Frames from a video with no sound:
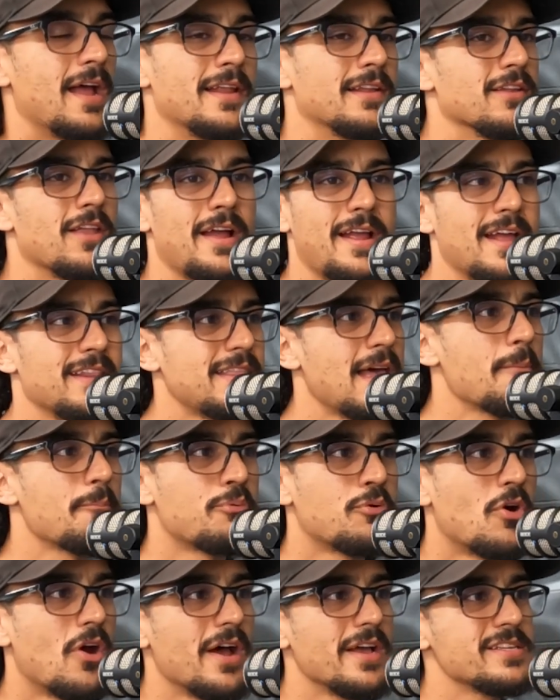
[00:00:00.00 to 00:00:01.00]
And at that
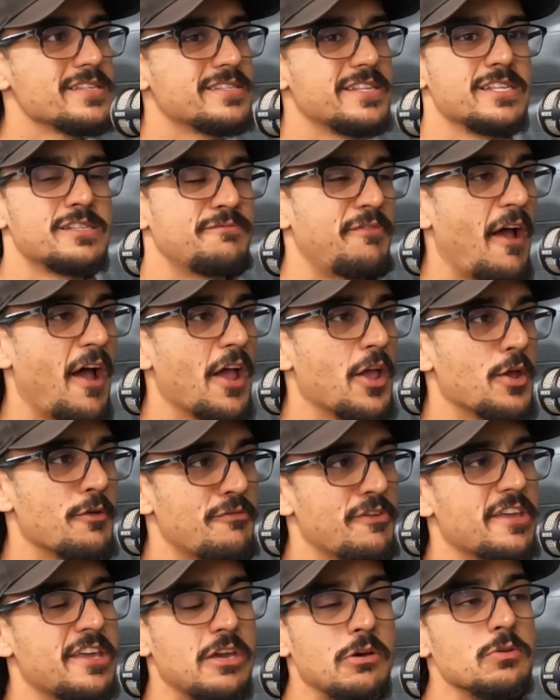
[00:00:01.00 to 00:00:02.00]
price, there's value. If
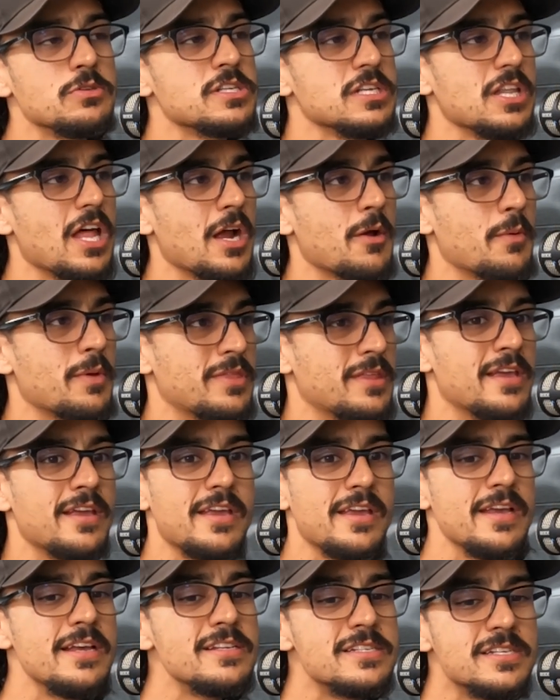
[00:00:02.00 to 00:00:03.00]
he kills it like we think
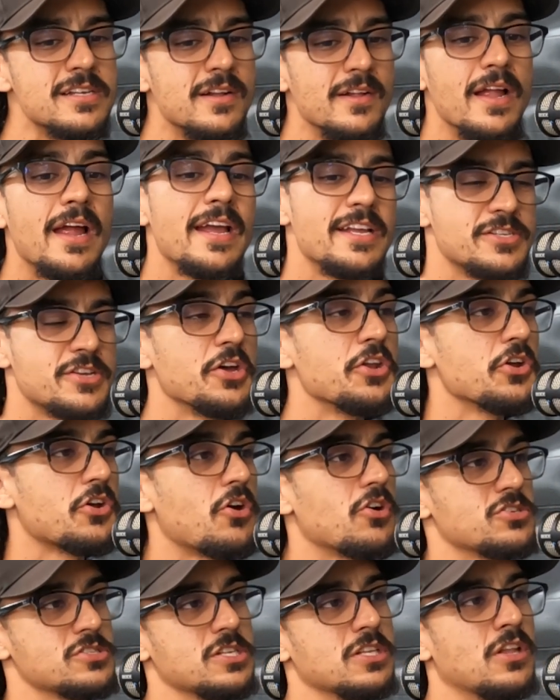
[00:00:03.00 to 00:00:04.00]
he is, he's going to
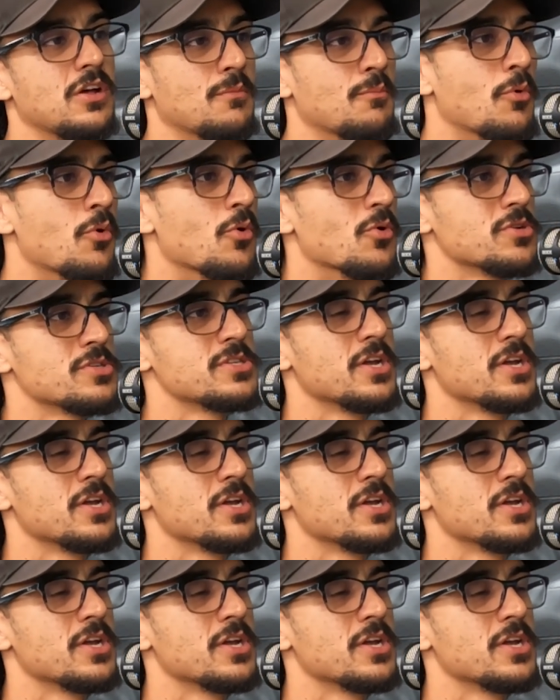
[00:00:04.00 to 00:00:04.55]
cost a lot more.